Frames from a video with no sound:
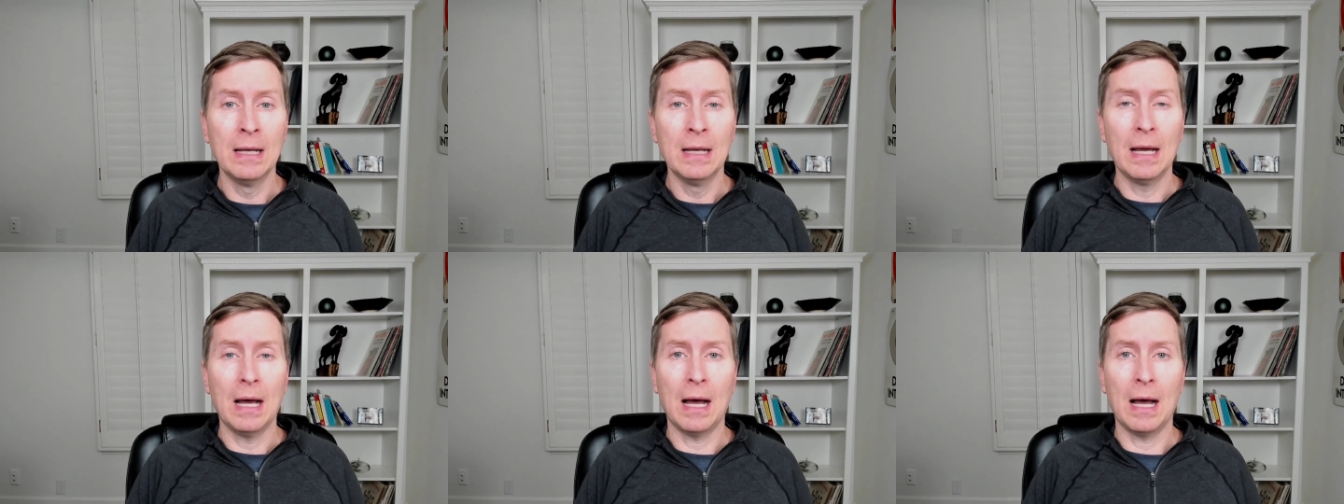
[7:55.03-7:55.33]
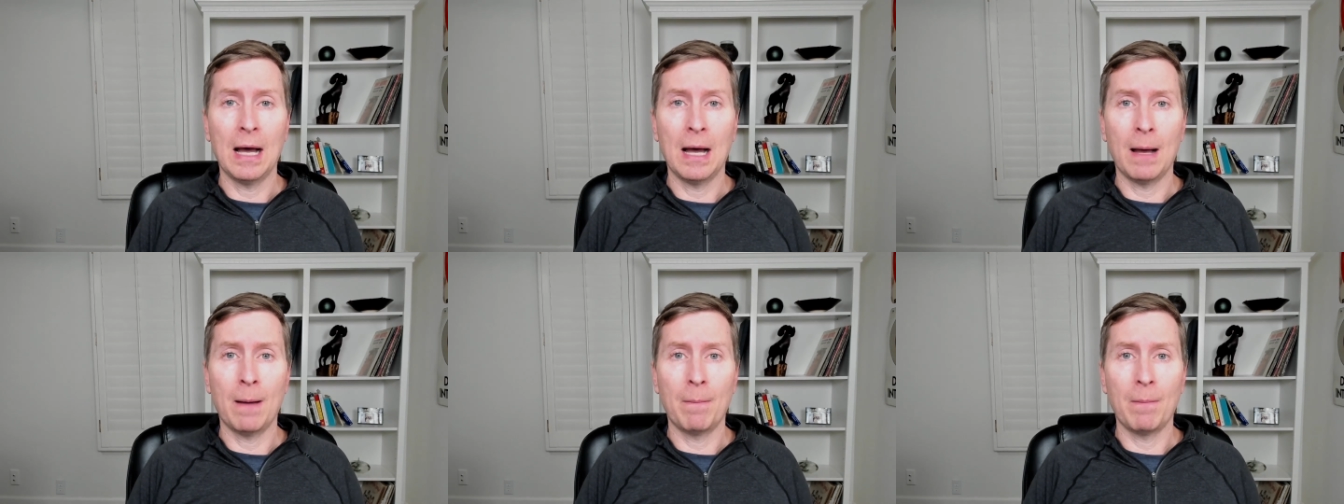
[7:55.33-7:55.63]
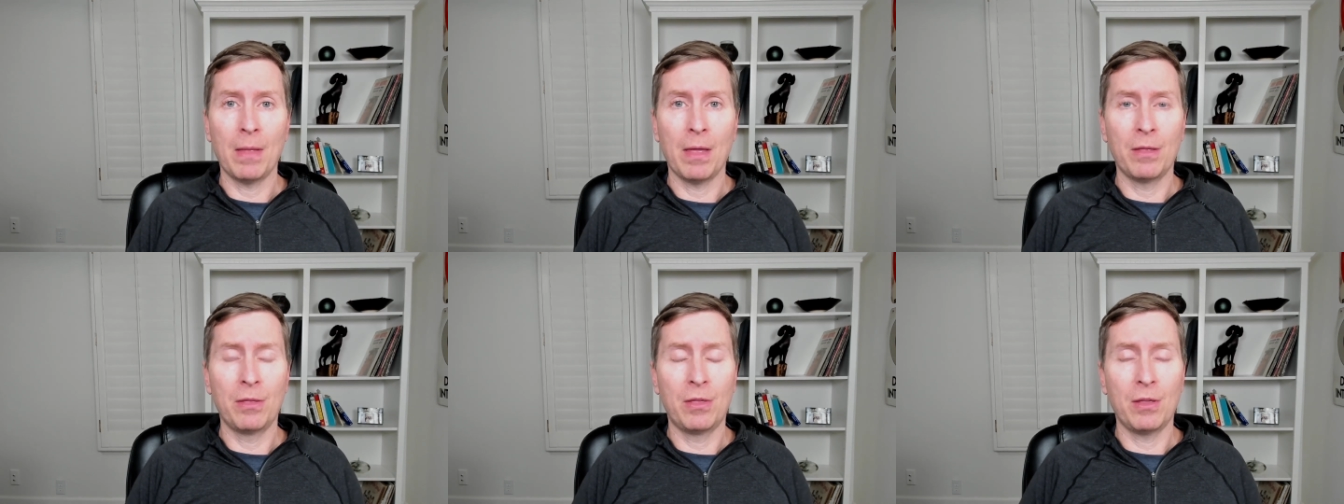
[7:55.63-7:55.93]

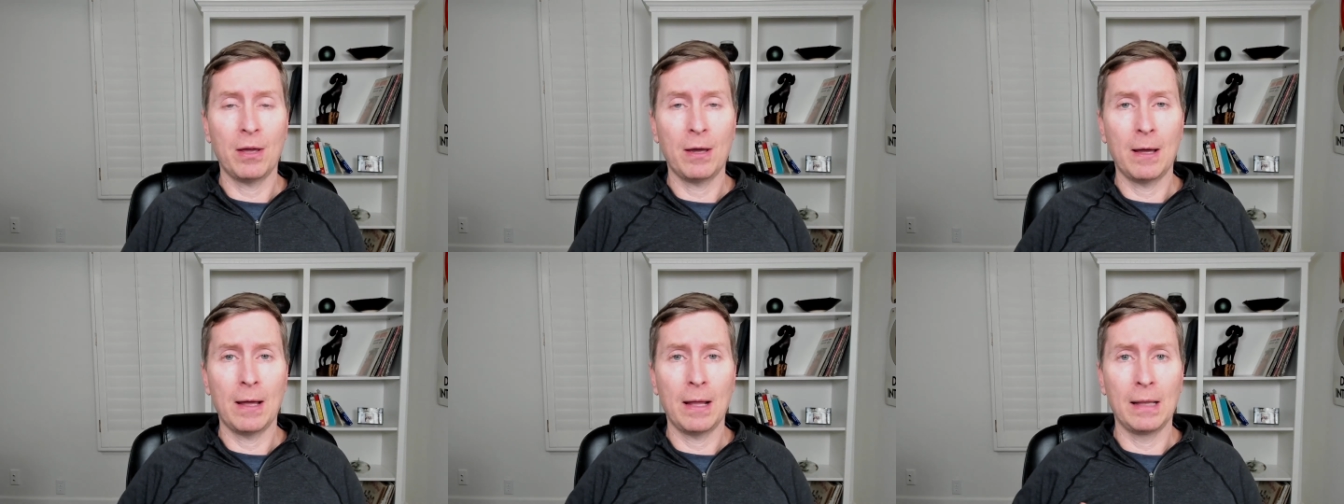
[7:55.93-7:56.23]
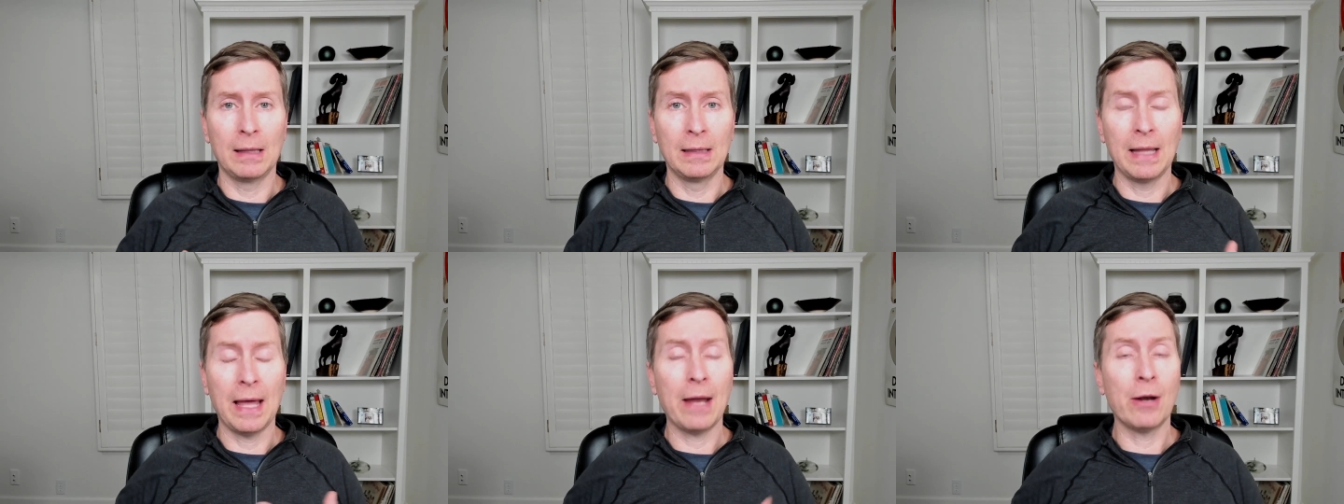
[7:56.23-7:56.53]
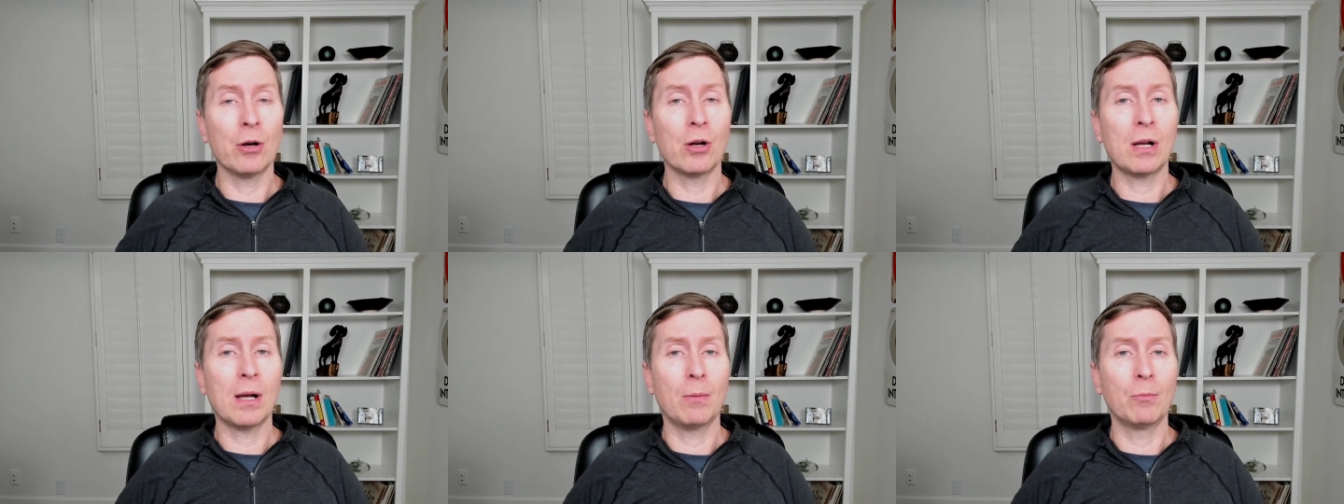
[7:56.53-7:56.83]
The
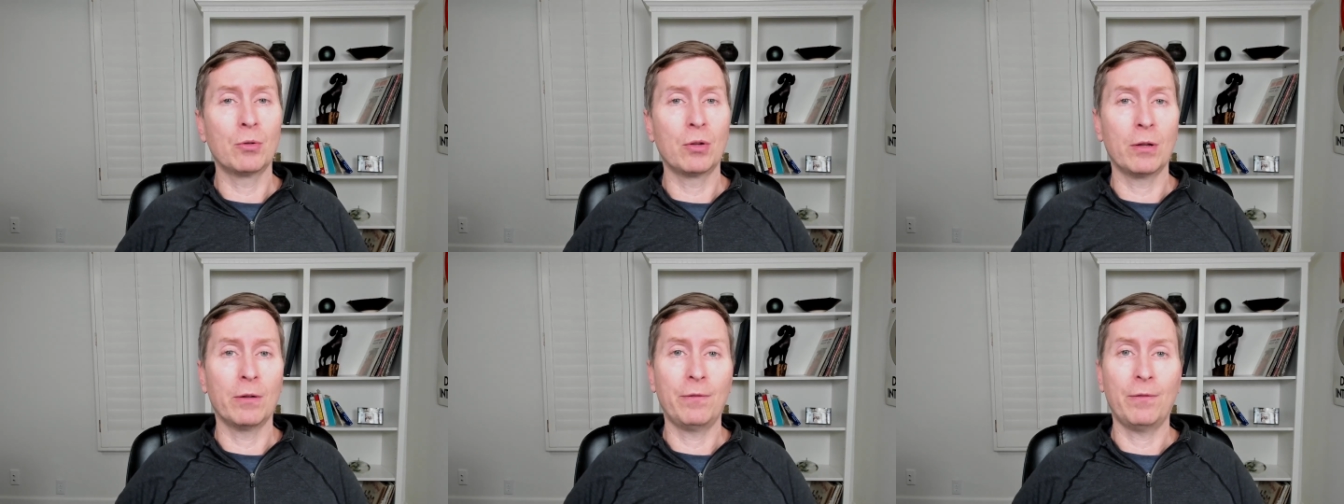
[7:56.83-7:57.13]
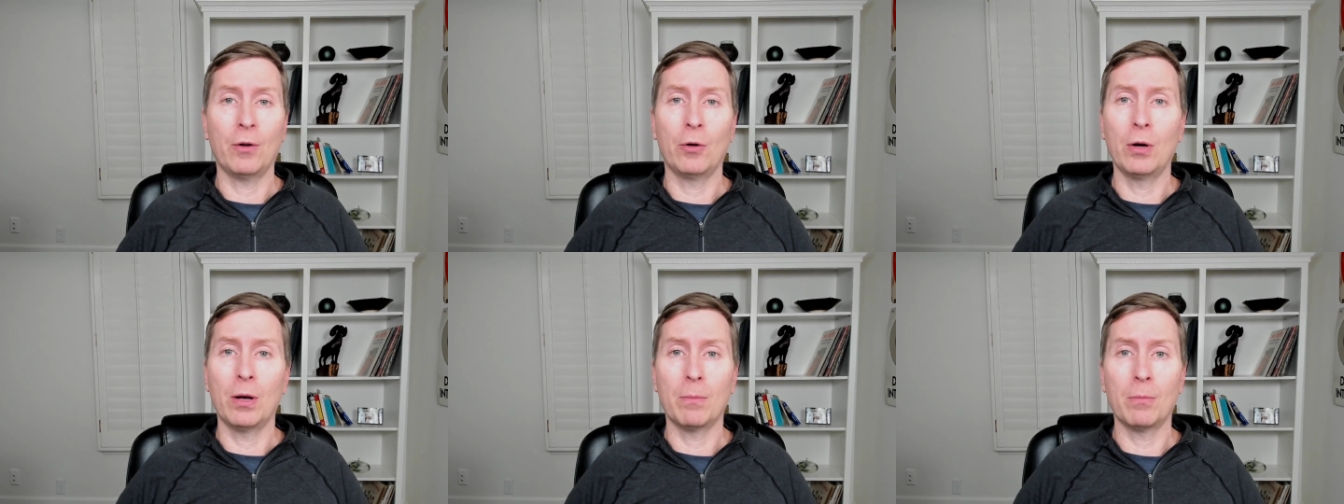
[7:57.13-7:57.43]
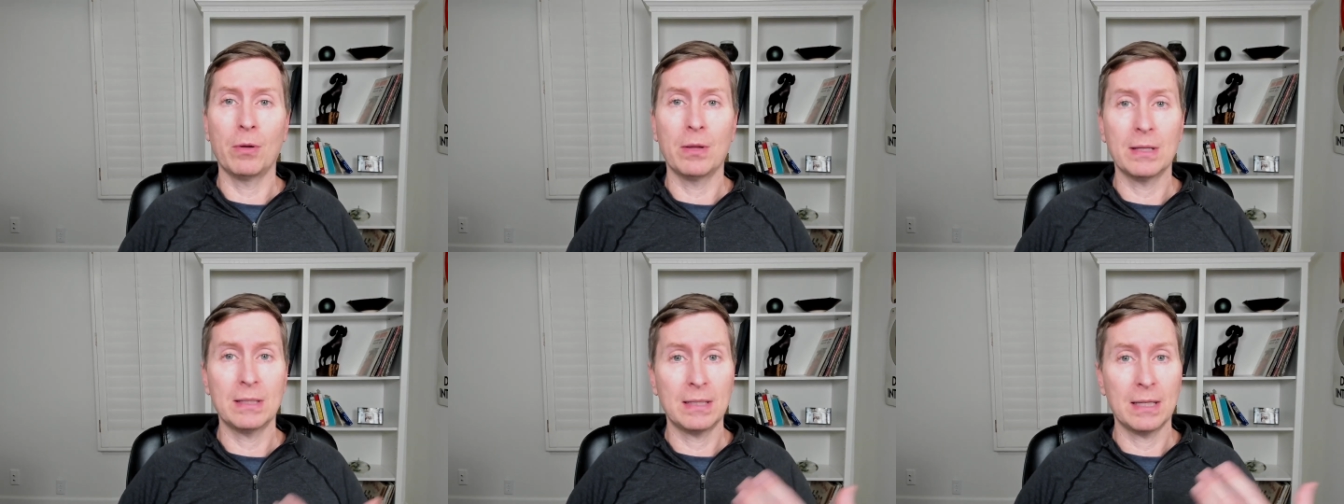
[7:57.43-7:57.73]
letter comes with a phone
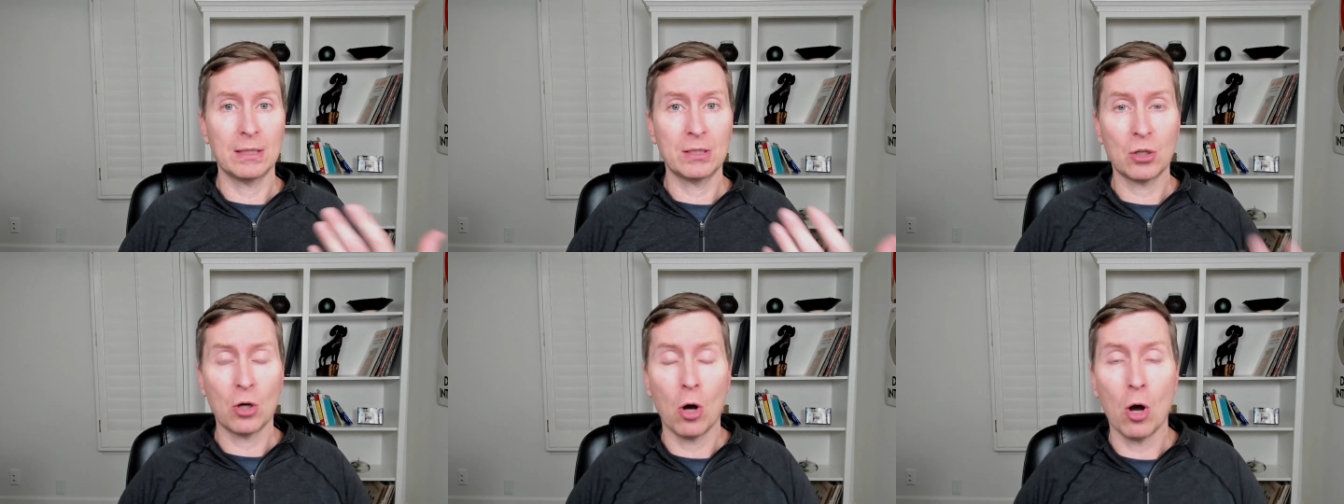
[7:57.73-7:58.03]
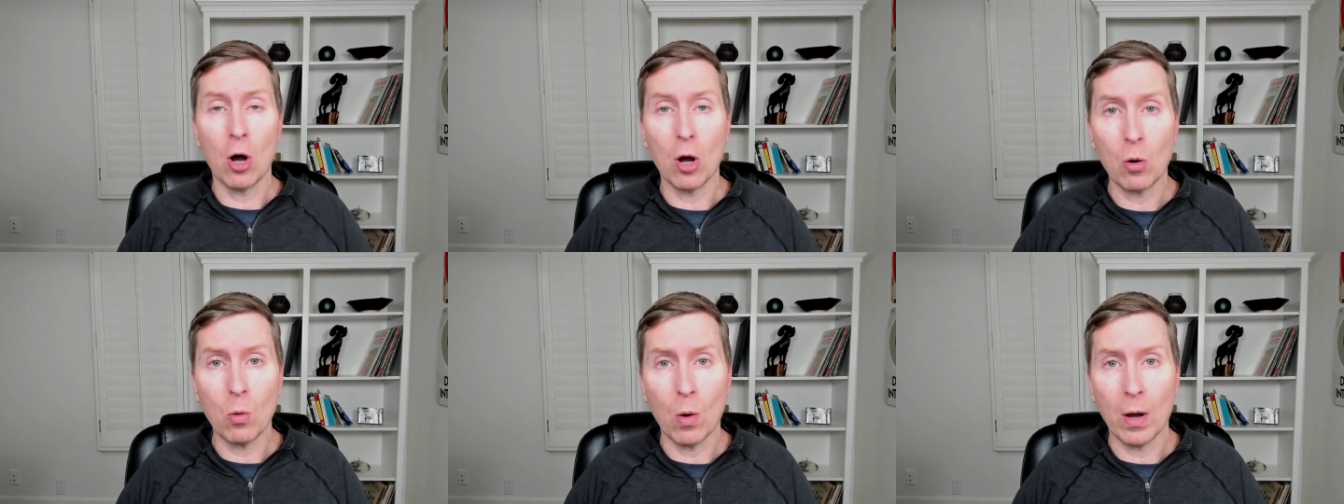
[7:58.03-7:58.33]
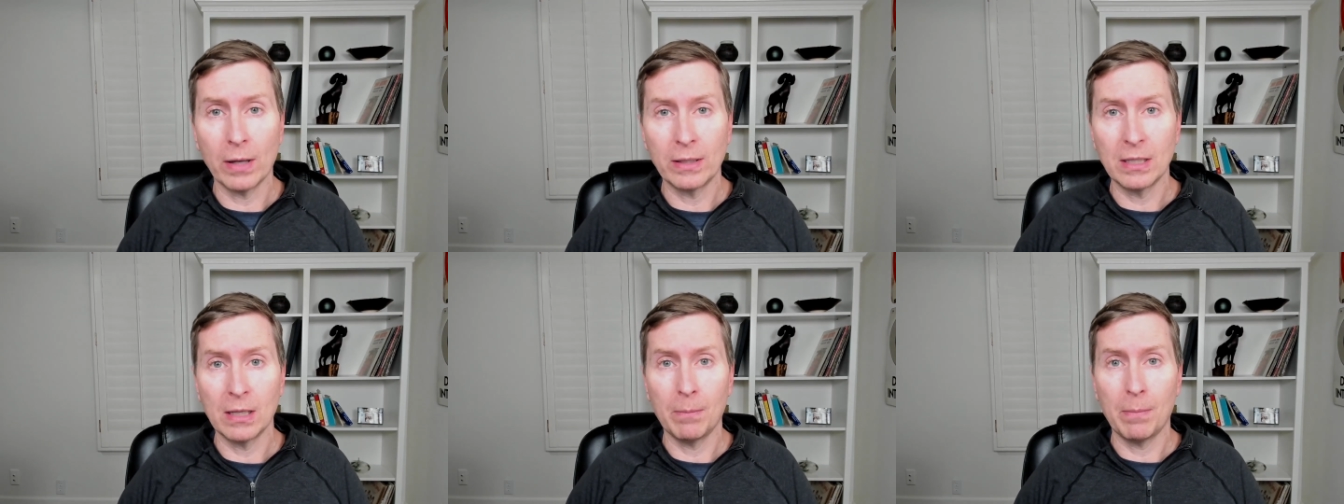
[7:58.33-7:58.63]
number that says call
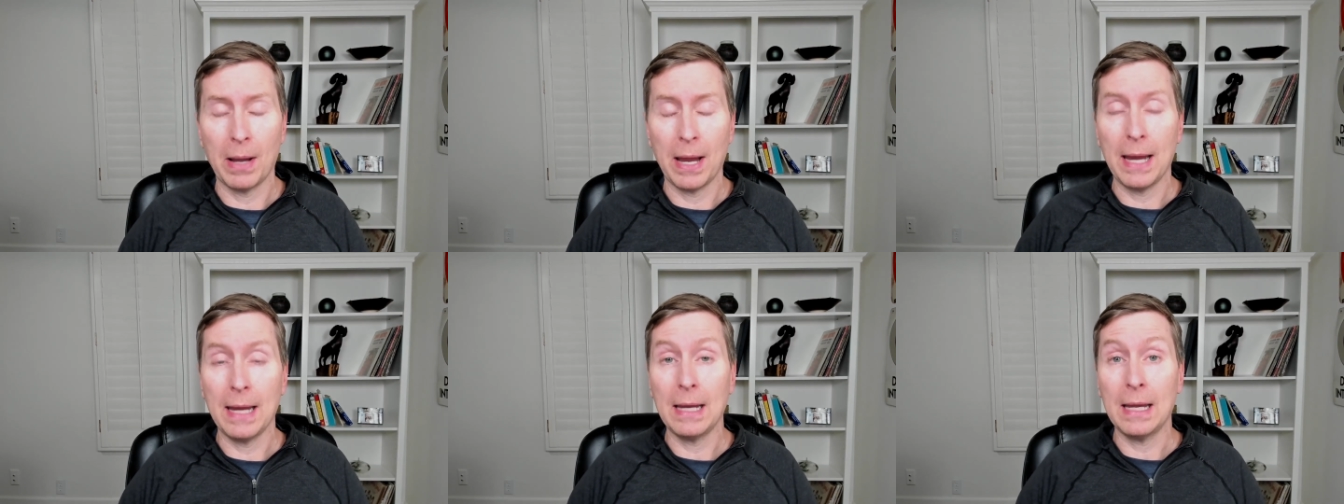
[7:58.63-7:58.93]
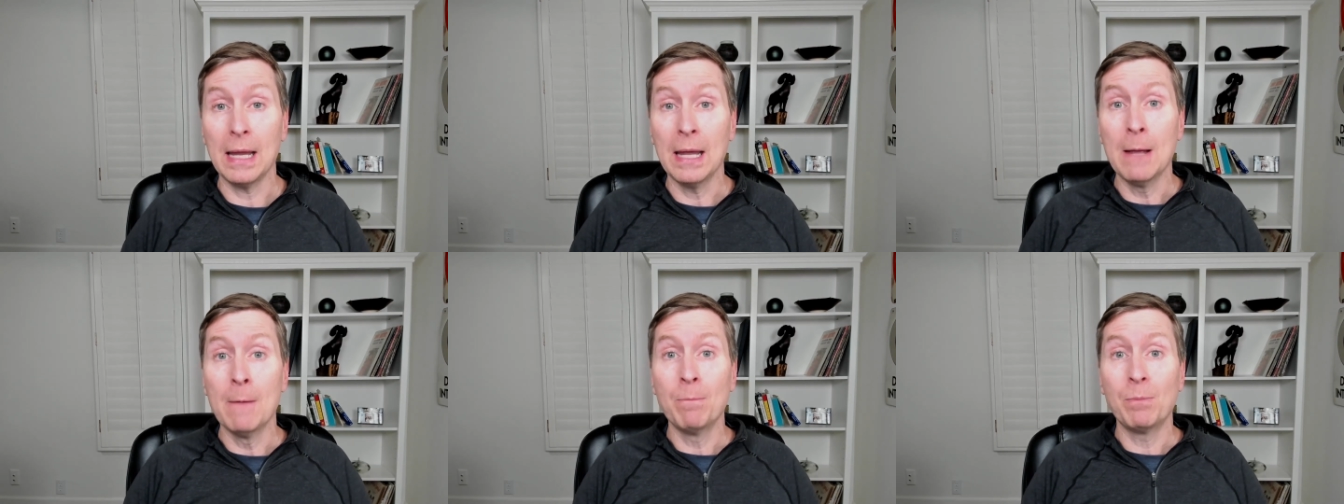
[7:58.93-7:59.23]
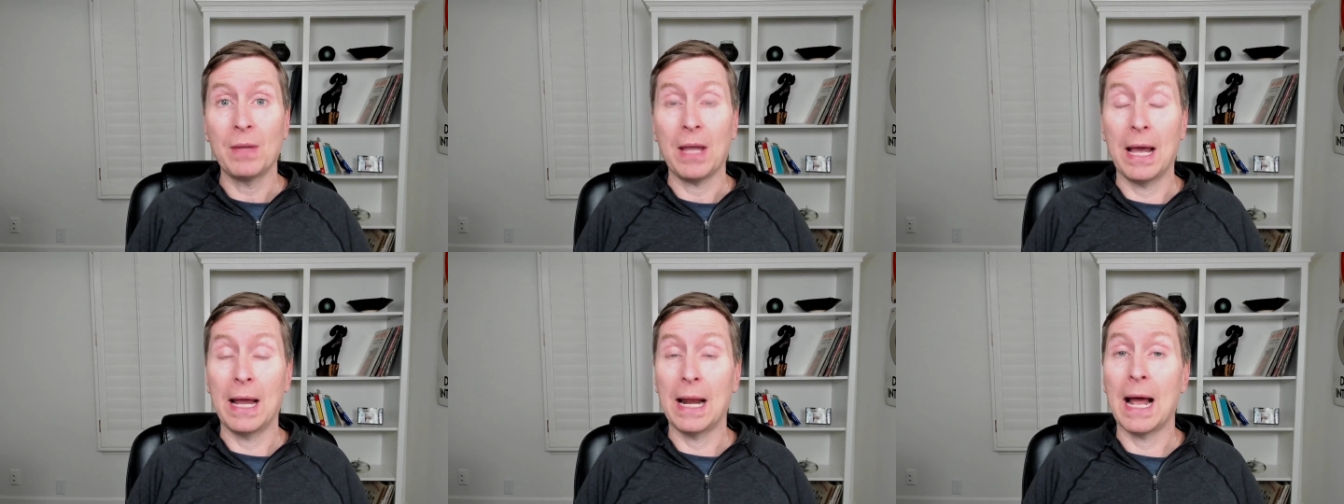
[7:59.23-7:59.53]
Quontic Bank.
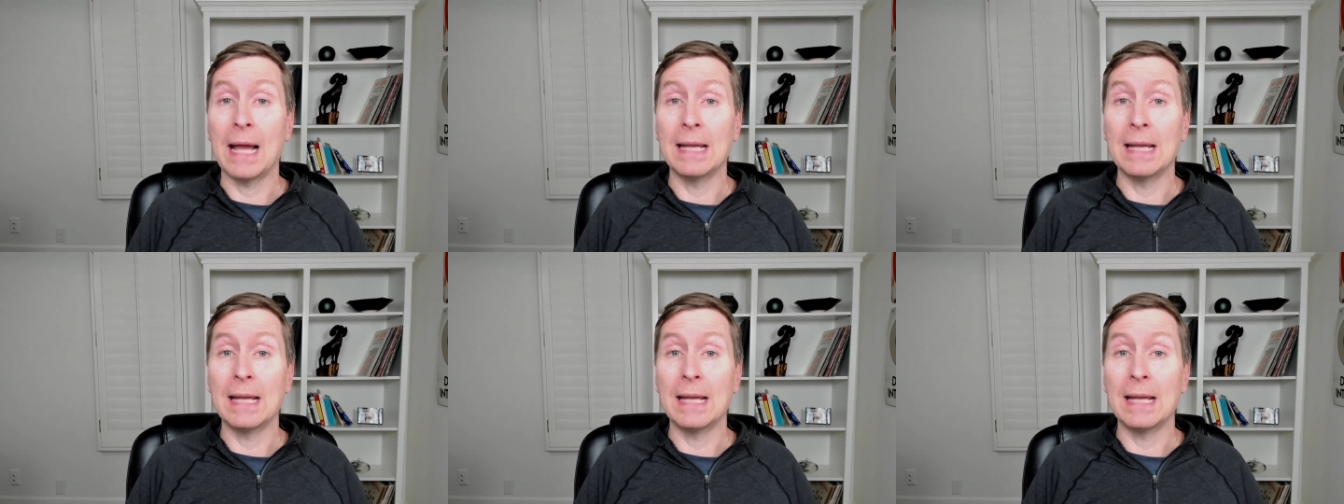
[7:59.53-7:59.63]
And I